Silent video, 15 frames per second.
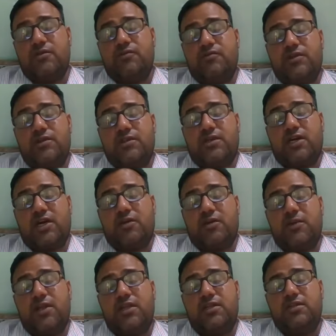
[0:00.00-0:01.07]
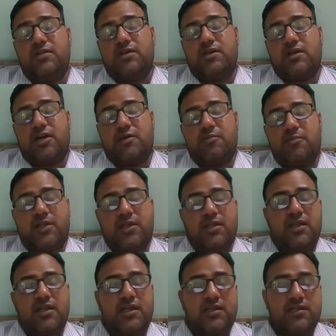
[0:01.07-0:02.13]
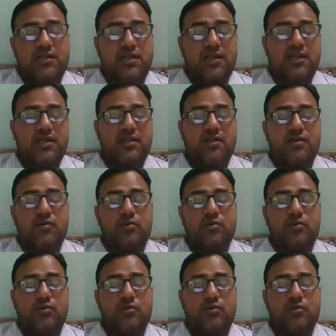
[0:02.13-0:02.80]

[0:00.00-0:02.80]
with carbaryl at the rate